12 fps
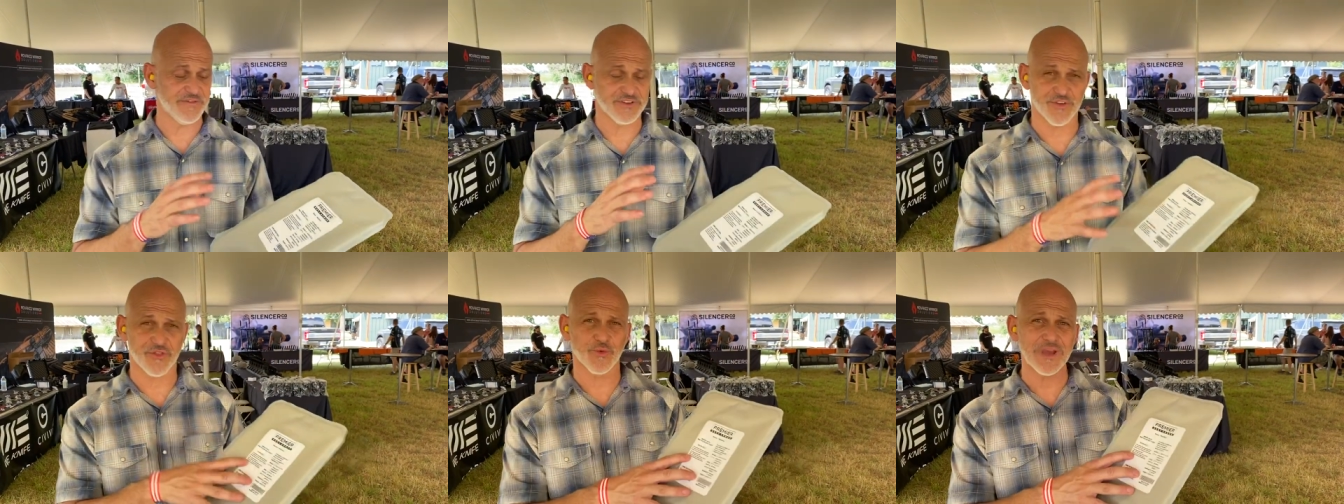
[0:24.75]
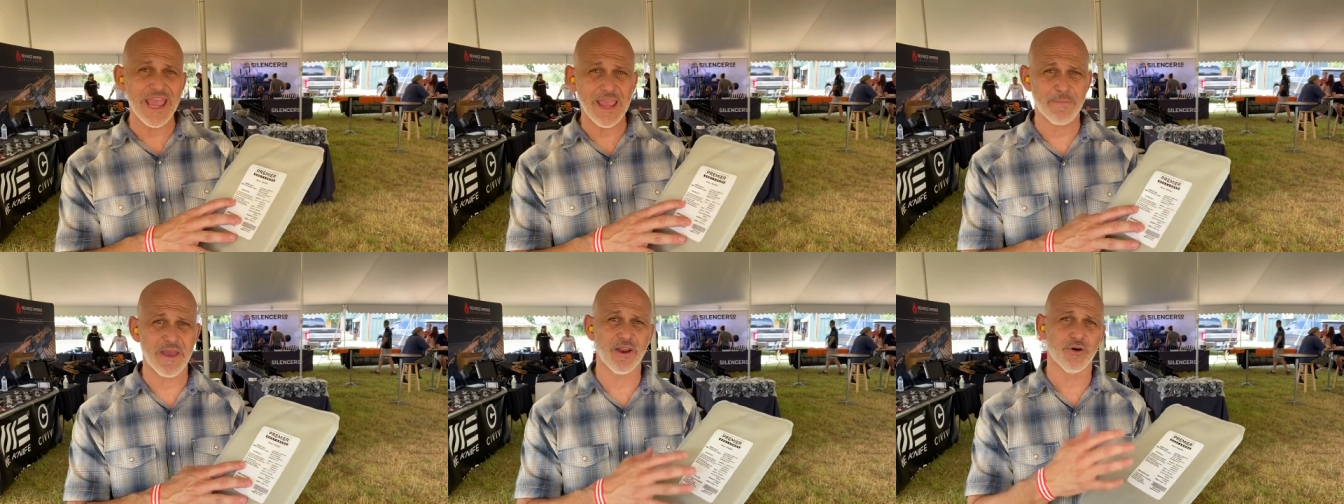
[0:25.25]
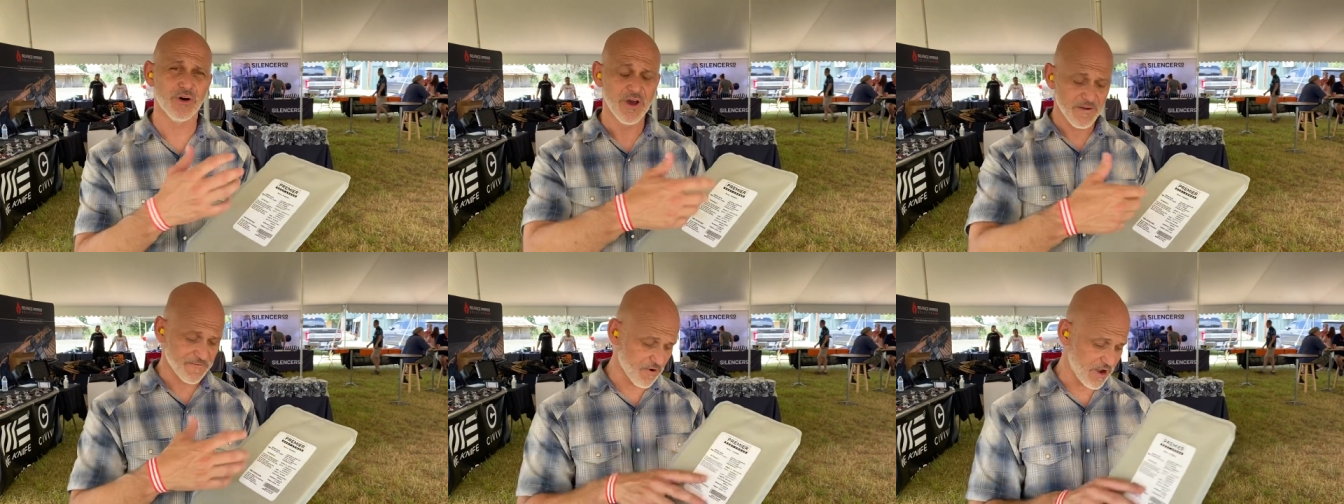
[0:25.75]
It's a 3A panel,
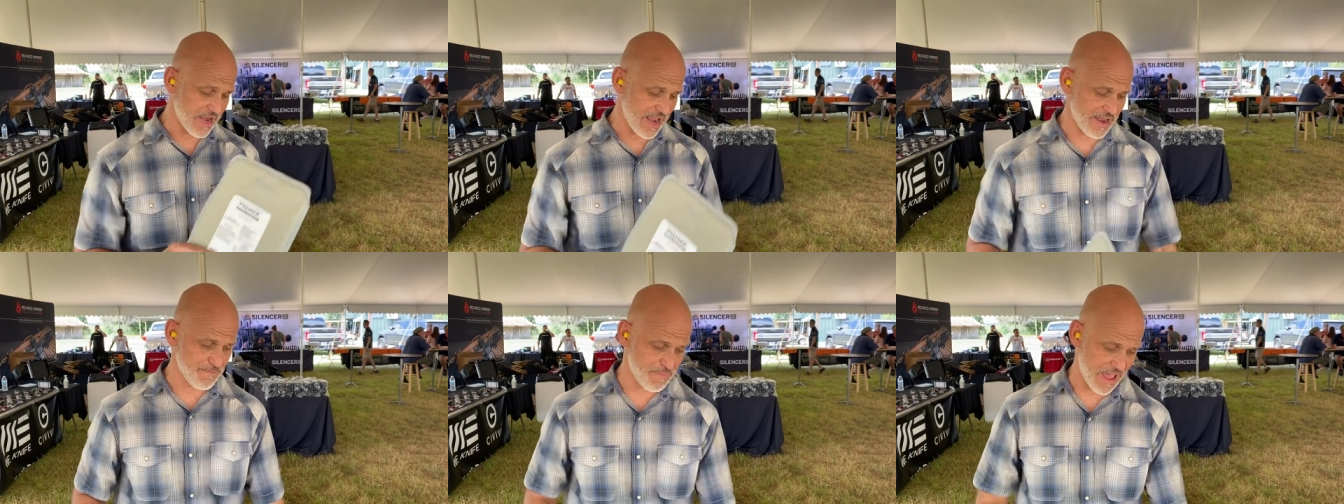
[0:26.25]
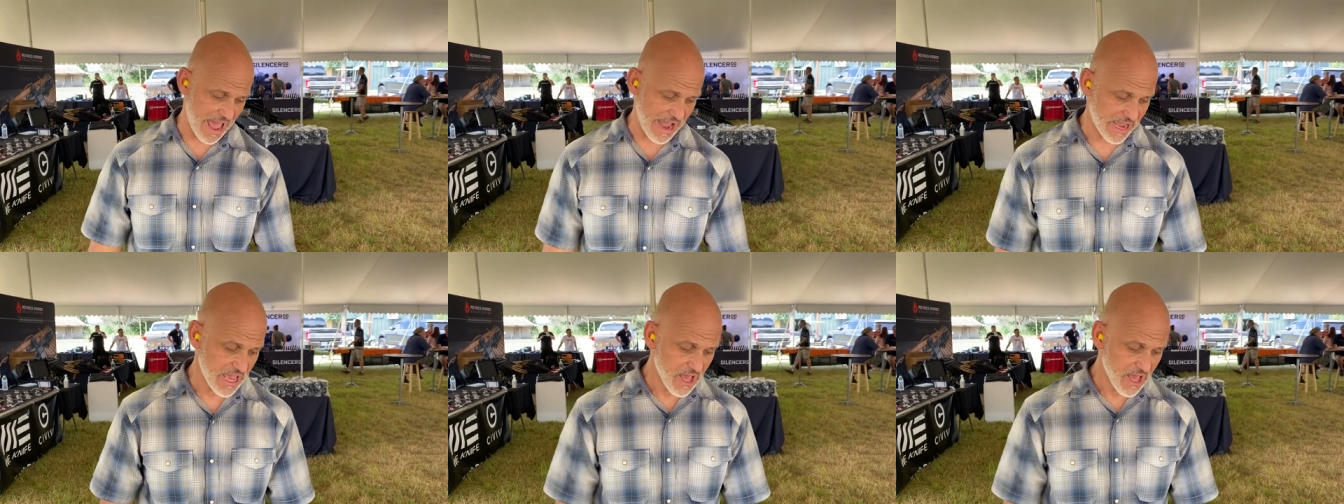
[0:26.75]
front and back.